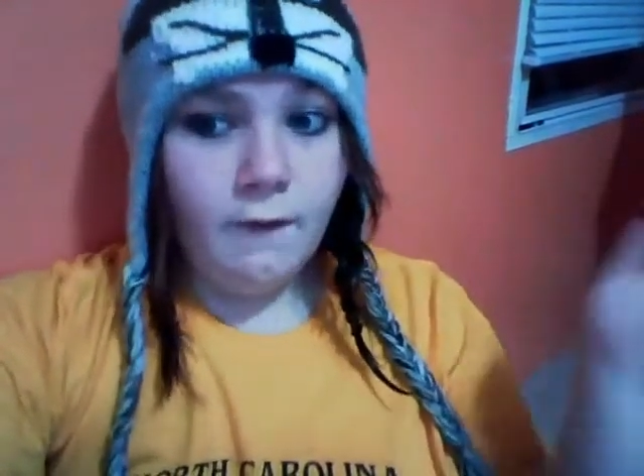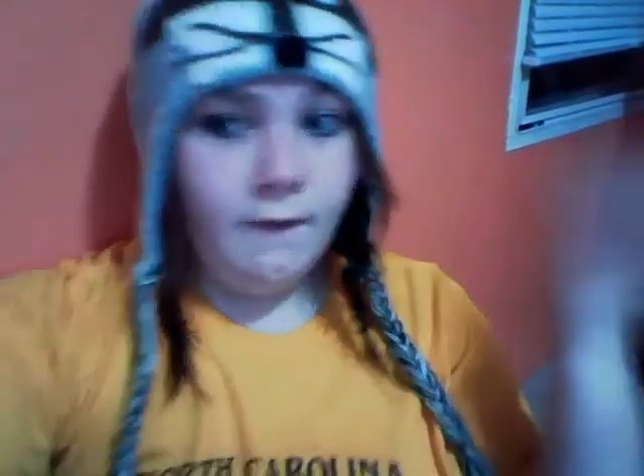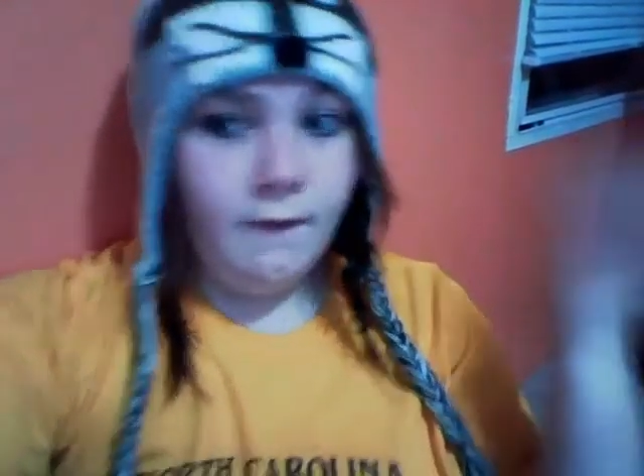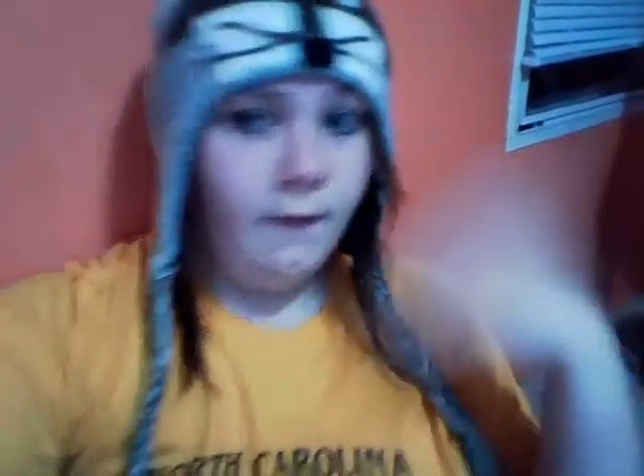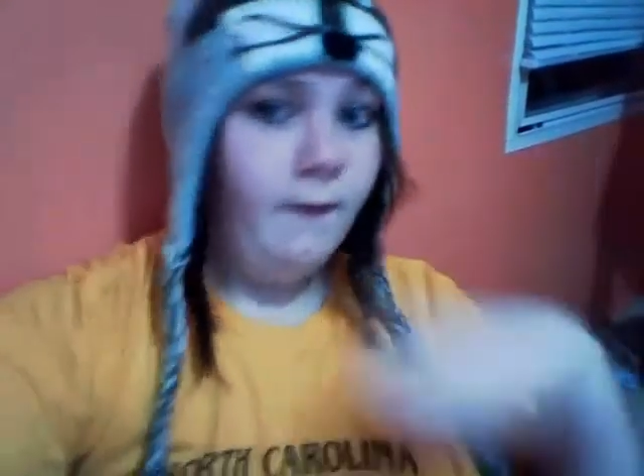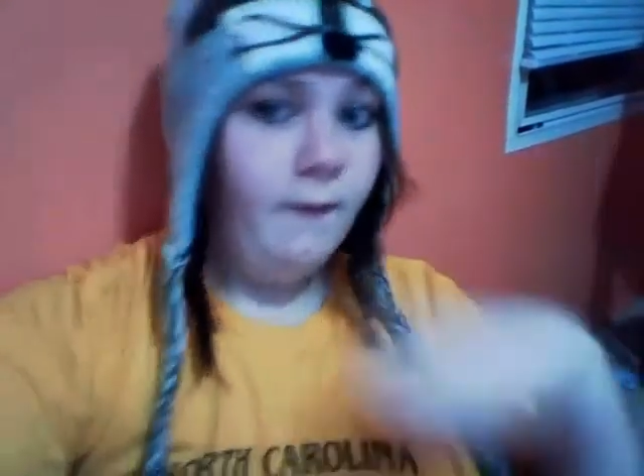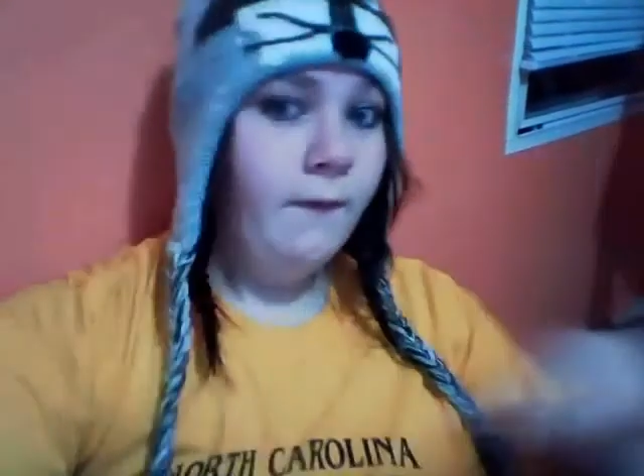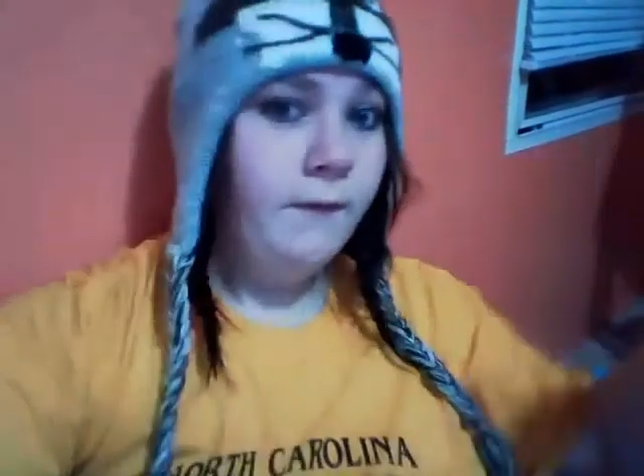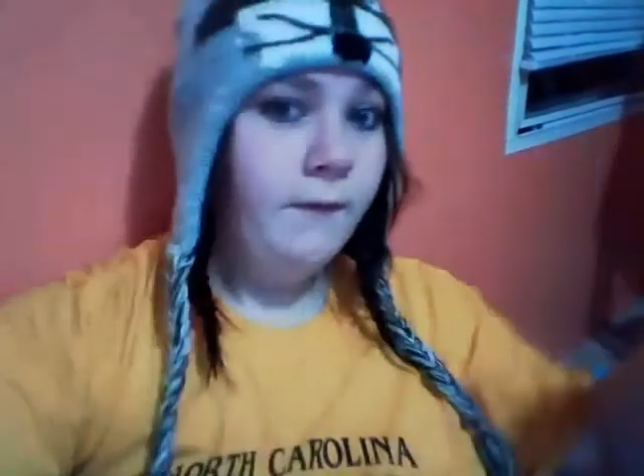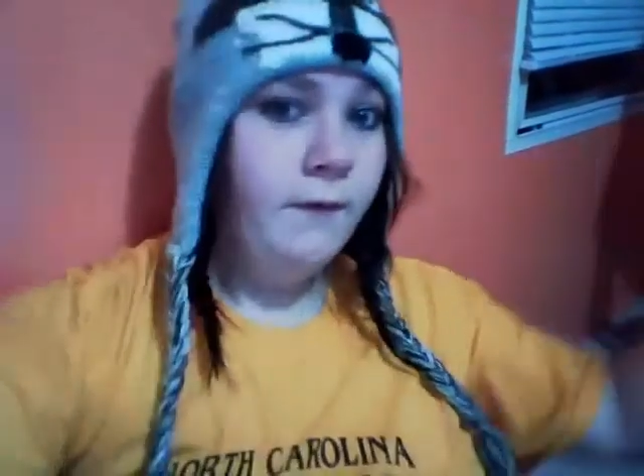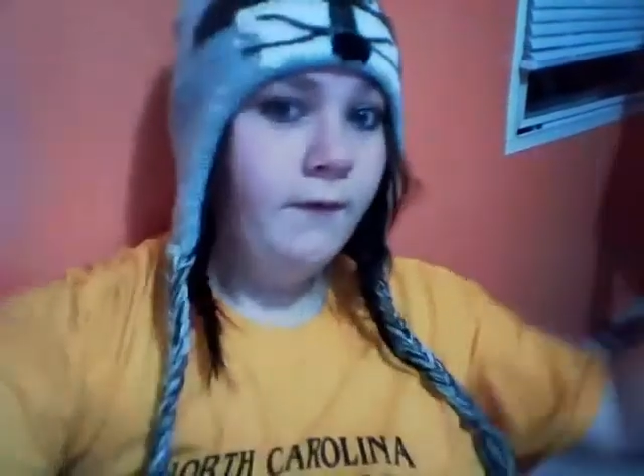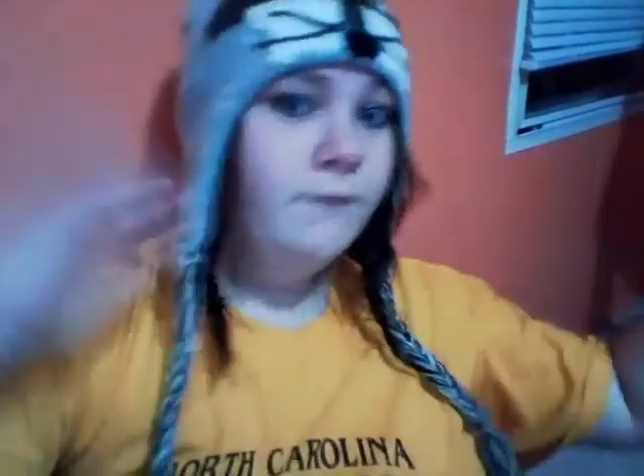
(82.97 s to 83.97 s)
oh,
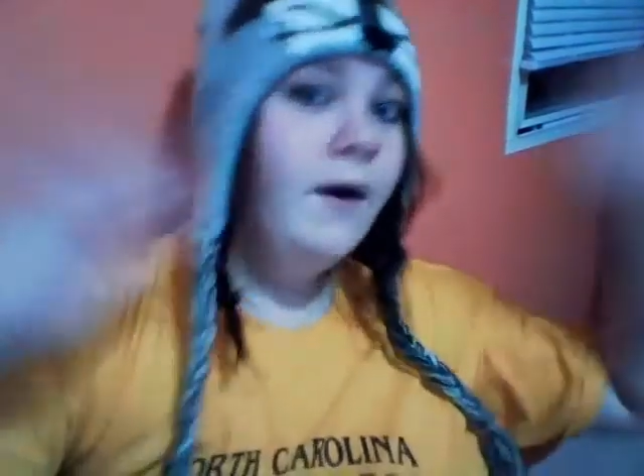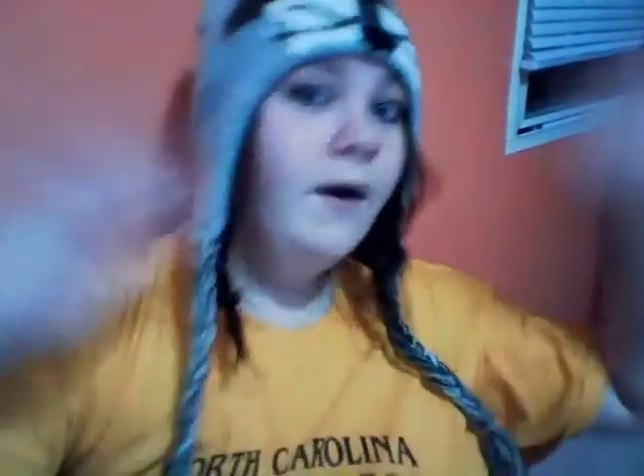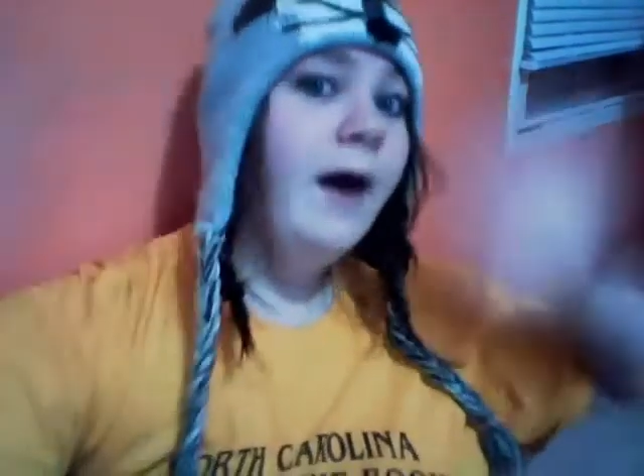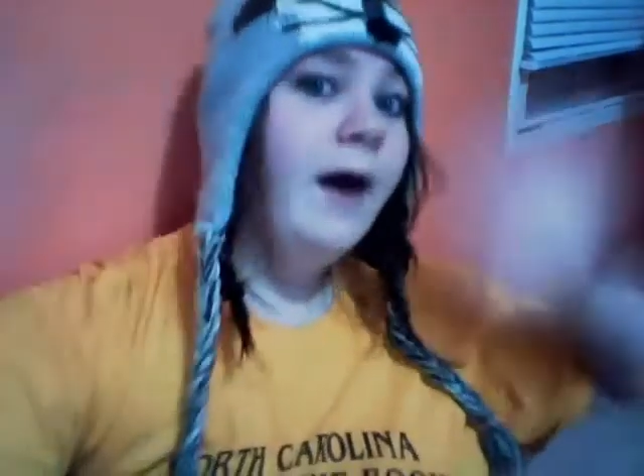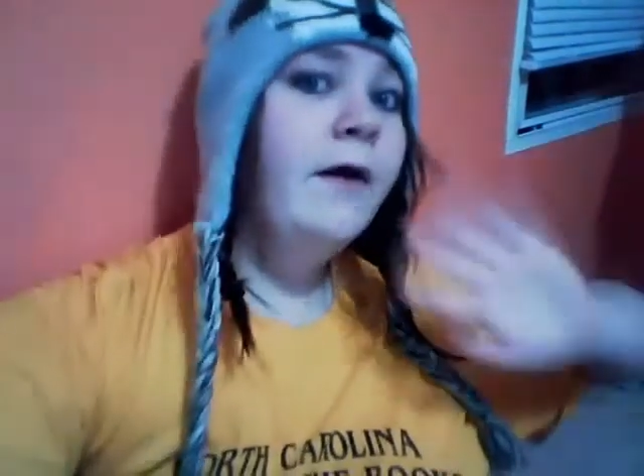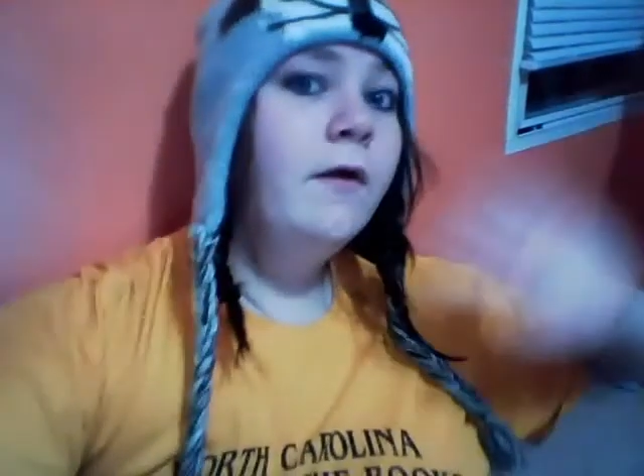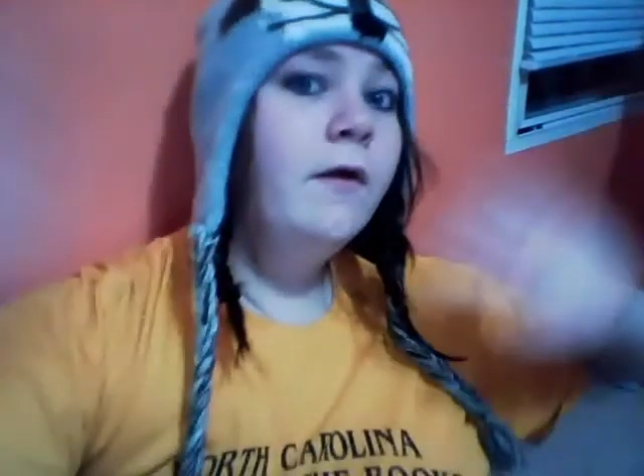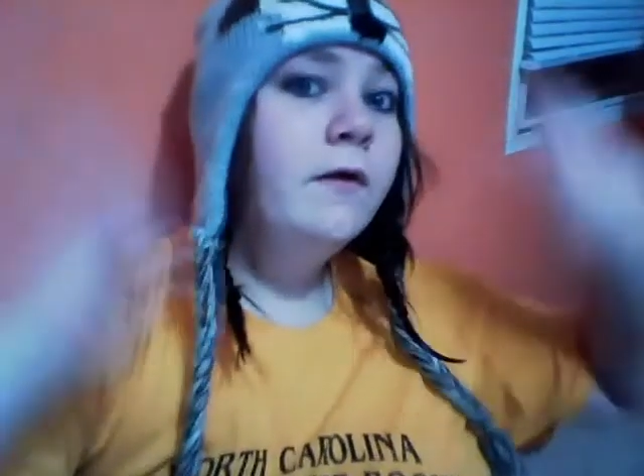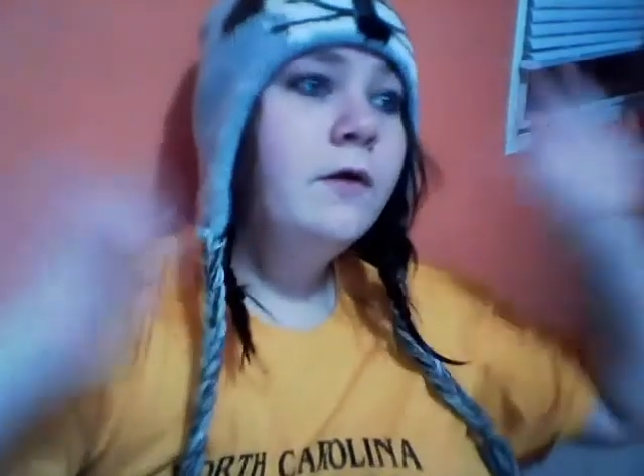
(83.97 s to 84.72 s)
new file,